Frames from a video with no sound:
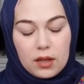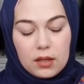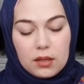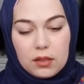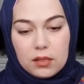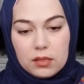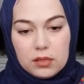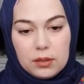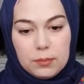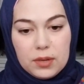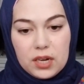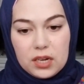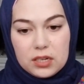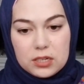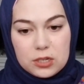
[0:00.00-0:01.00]

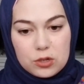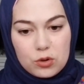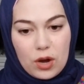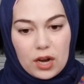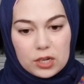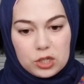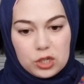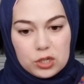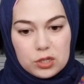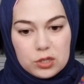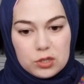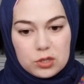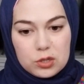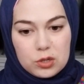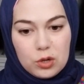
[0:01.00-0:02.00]
limiting
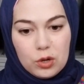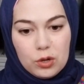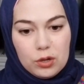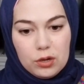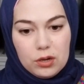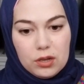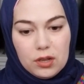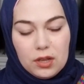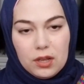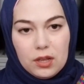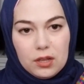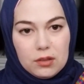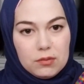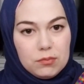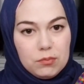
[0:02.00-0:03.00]
distractions
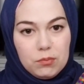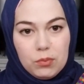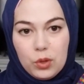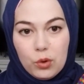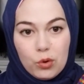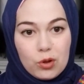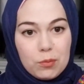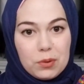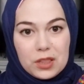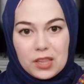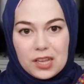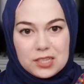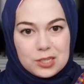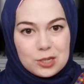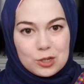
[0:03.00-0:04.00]
you could be
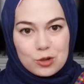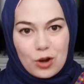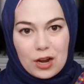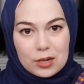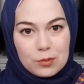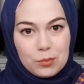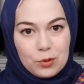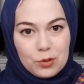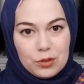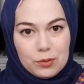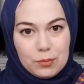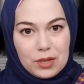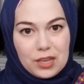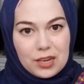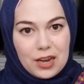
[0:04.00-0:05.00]
less distractible than
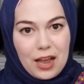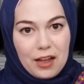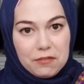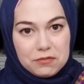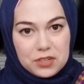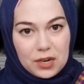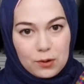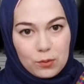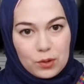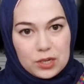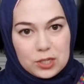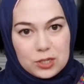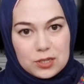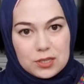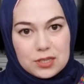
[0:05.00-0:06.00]
me and have
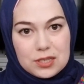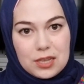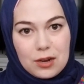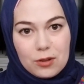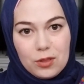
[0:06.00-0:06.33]
decorations there.